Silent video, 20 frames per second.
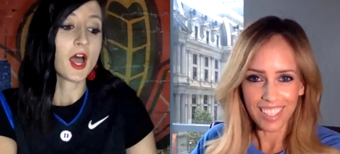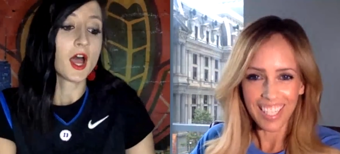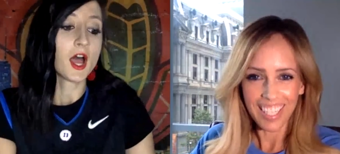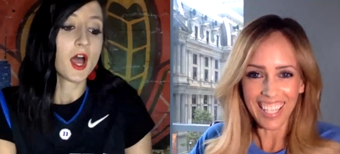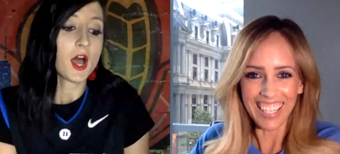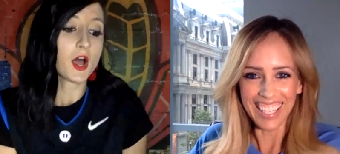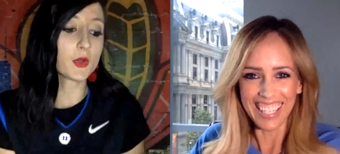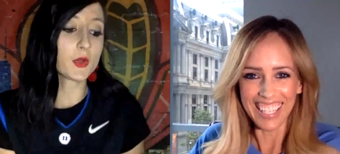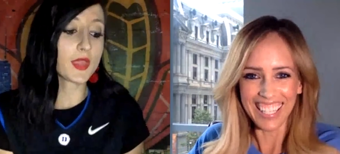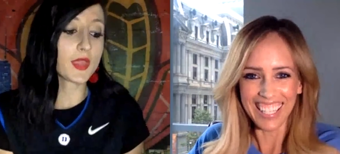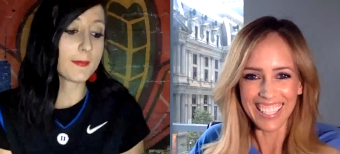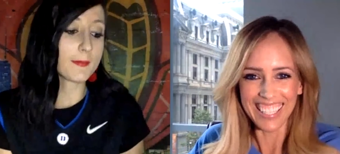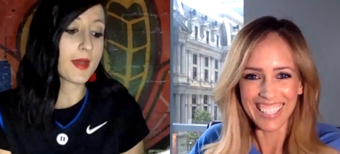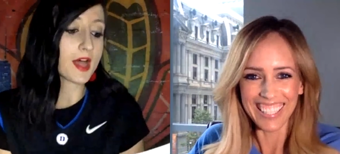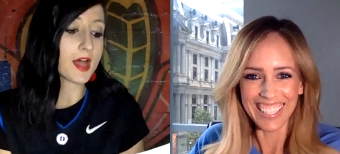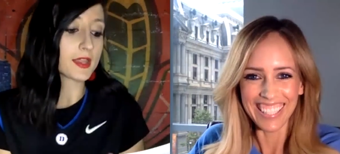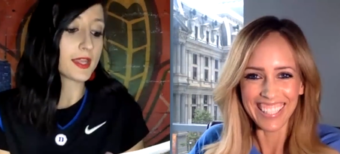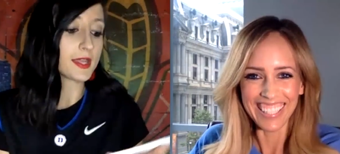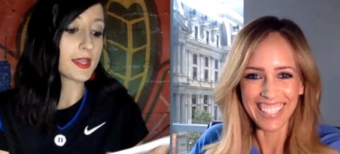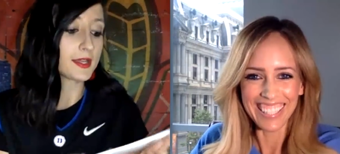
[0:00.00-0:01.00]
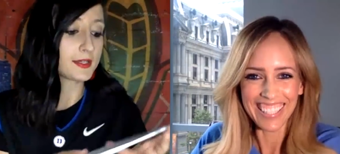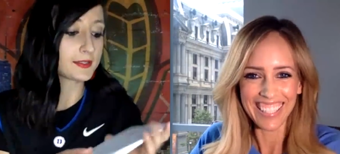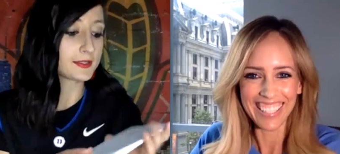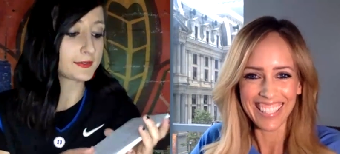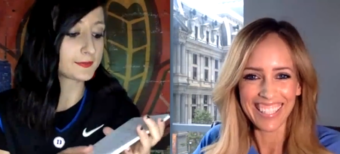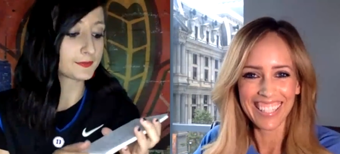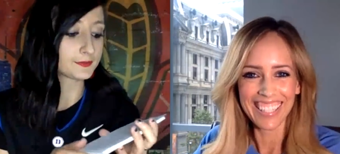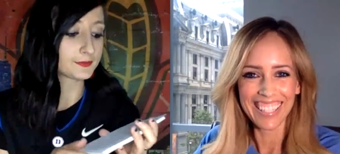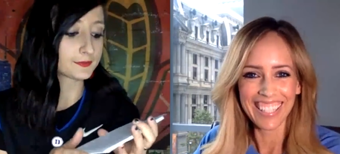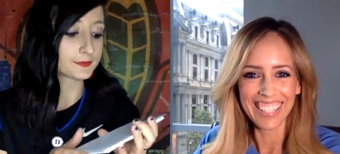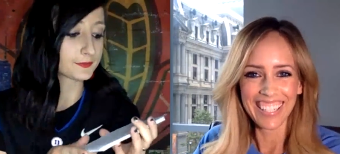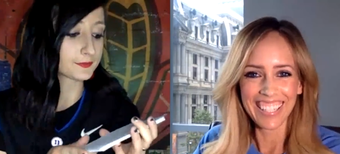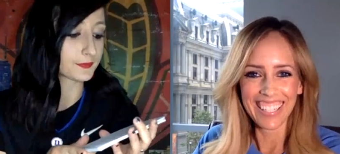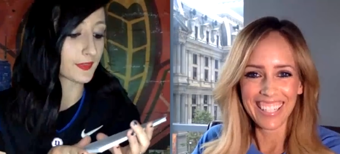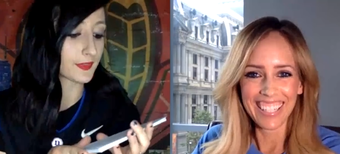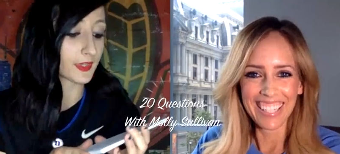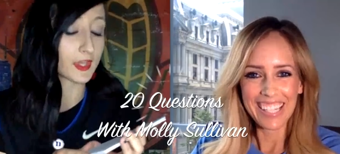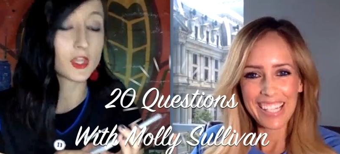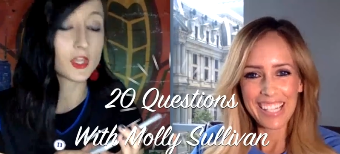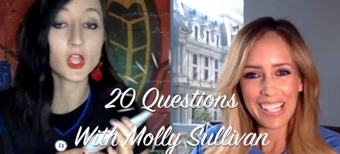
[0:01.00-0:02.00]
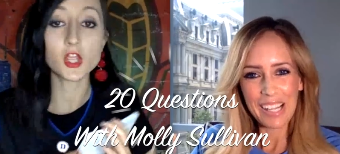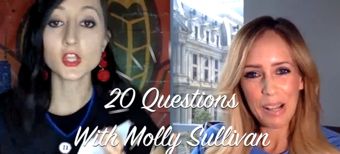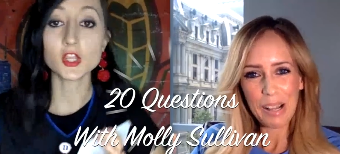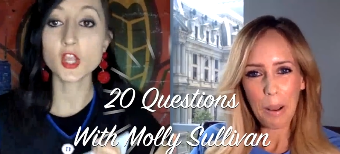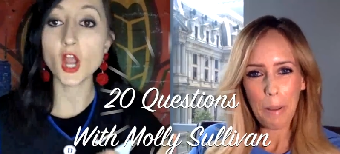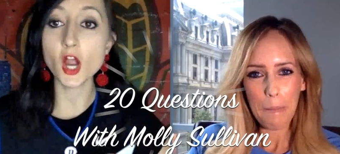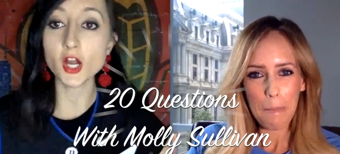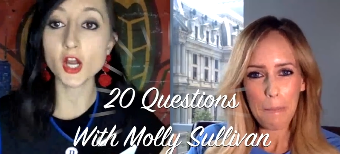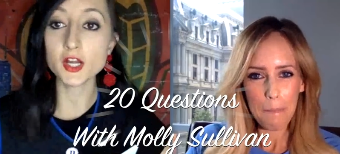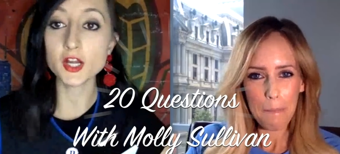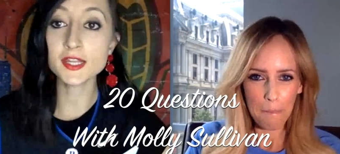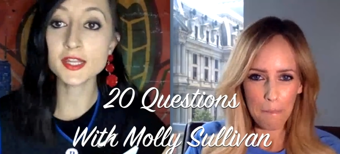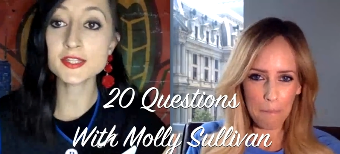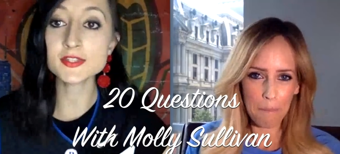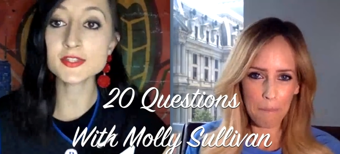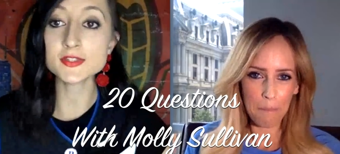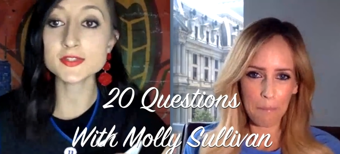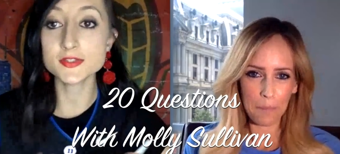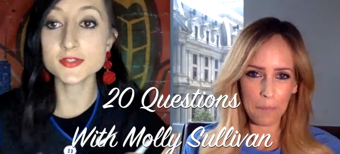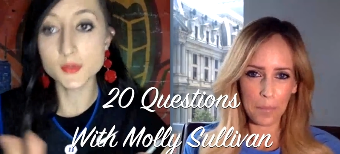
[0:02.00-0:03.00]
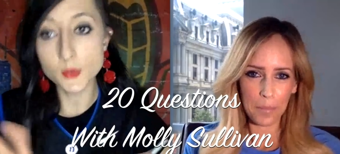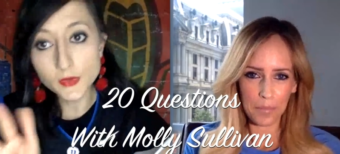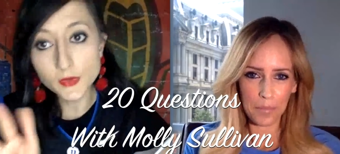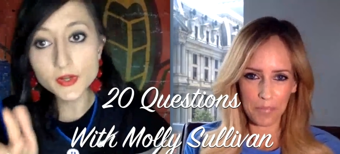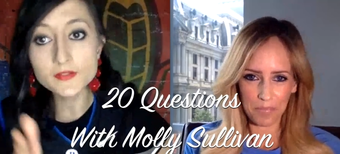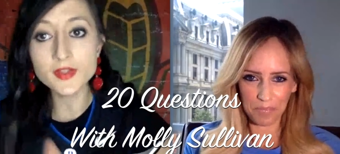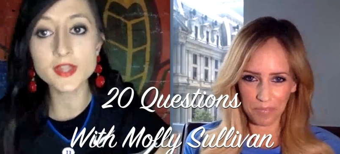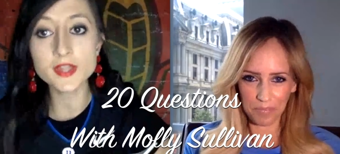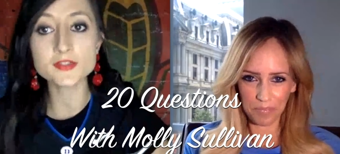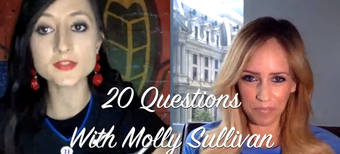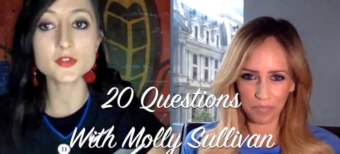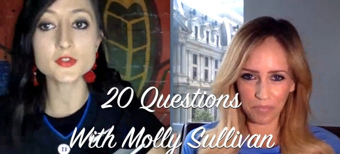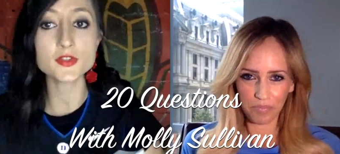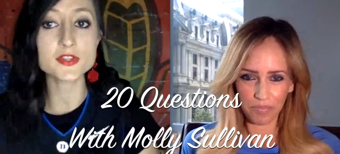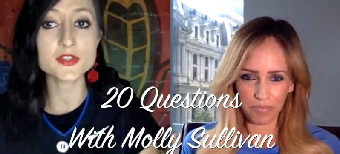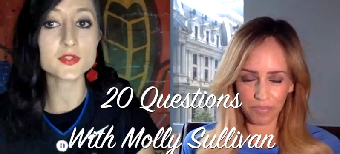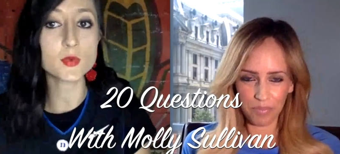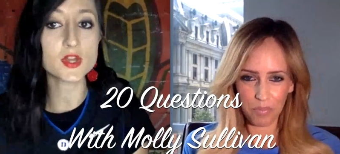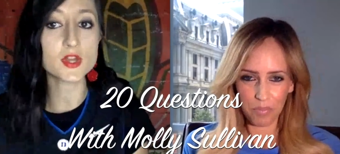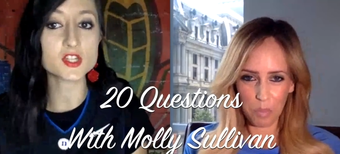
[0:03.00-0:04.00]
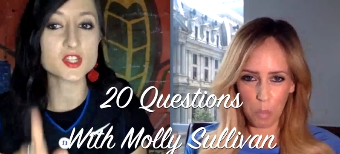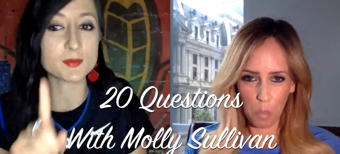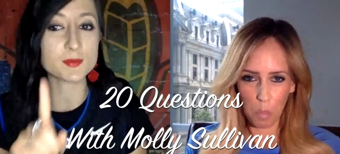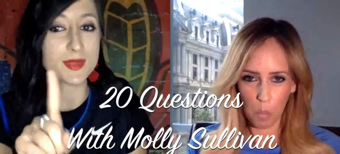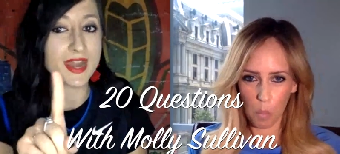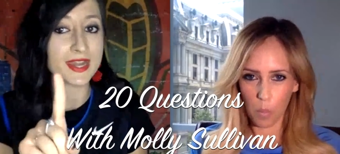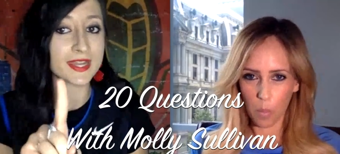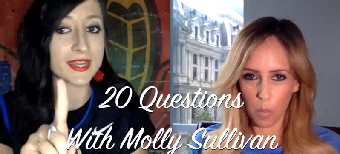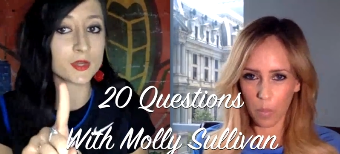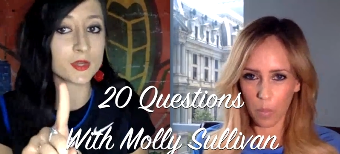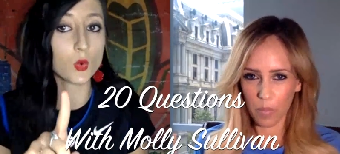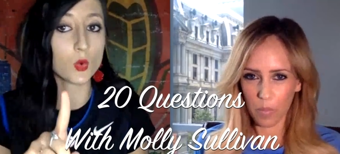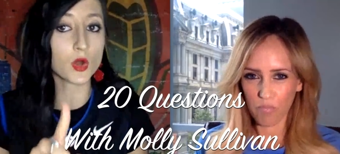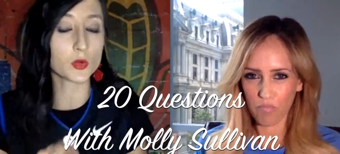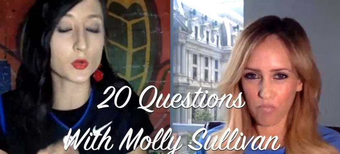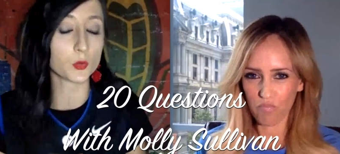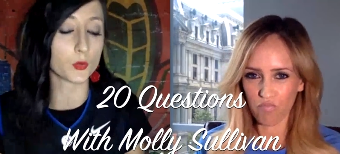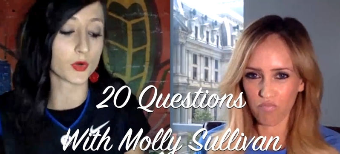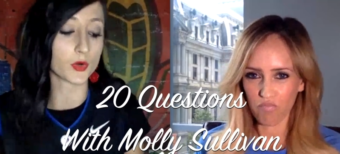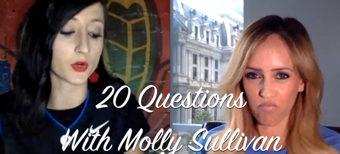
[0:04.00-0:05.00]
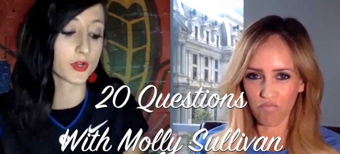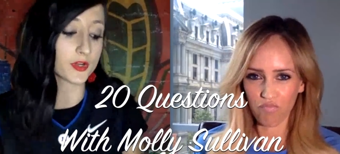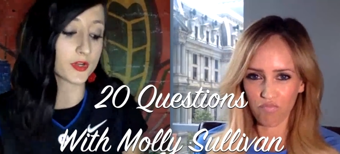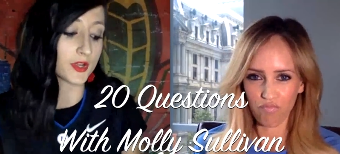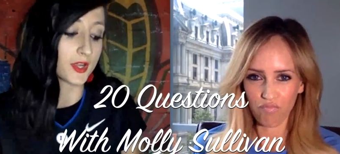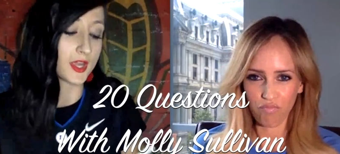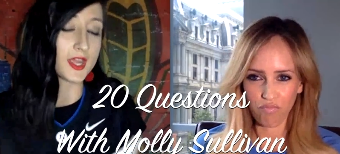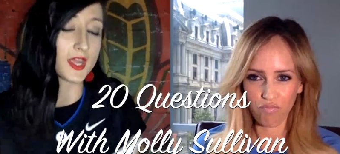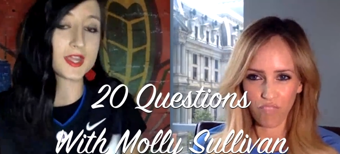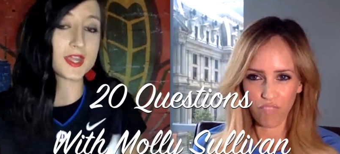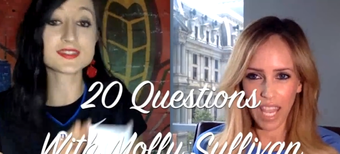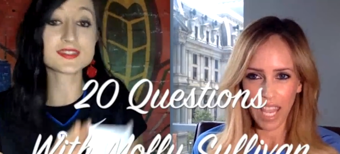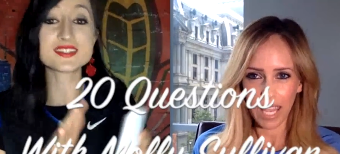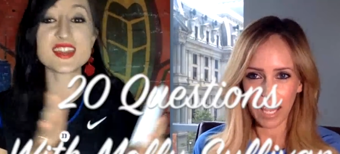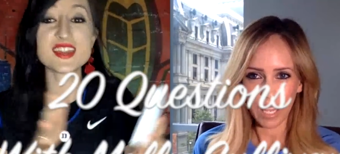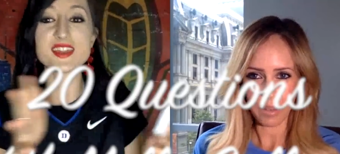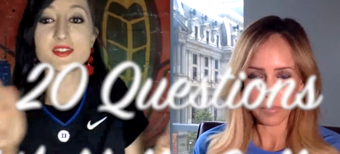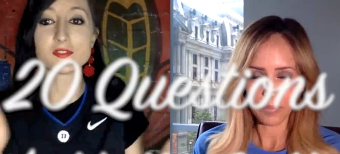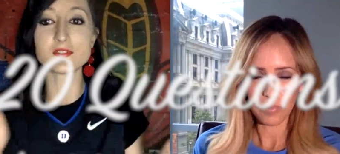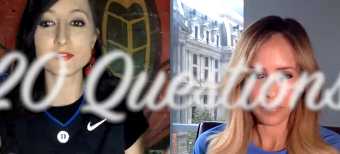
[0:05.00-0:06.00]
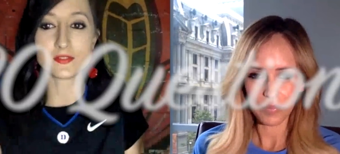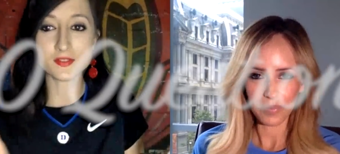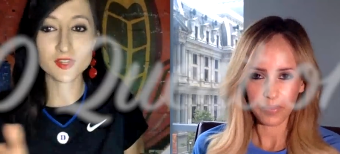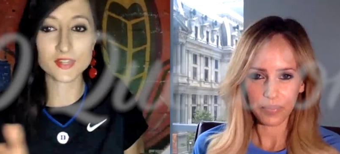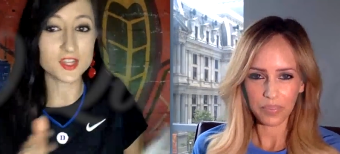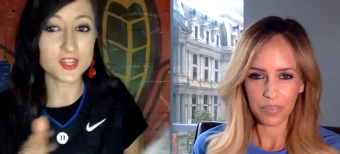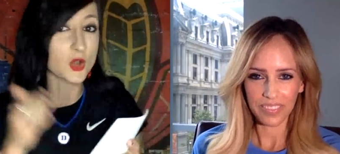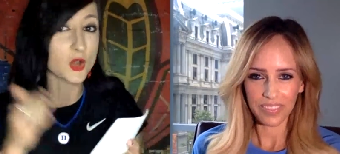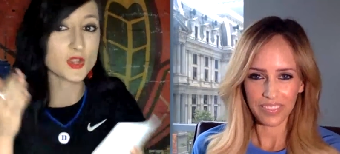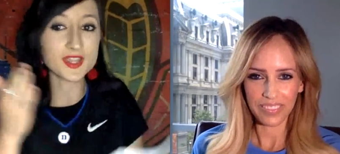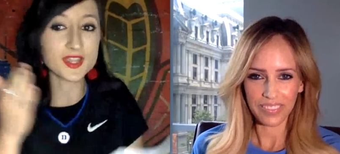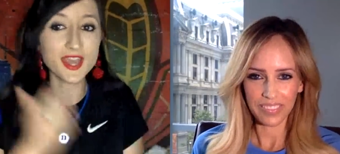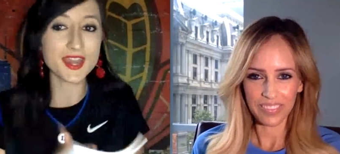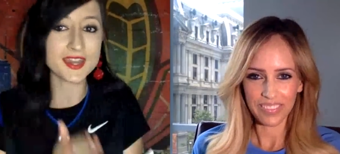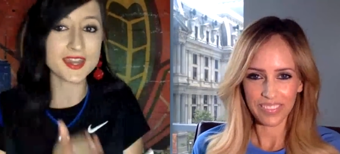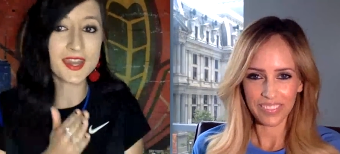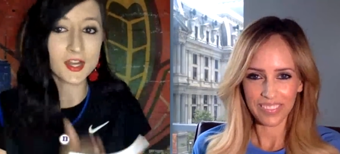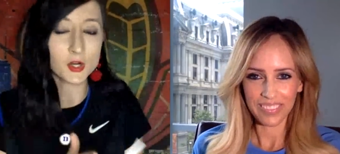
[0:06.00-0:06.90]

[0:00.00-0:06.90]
Speaker 1: okay, Molly. You already sort of answered this question, but I need one word okay. instead of you know you got to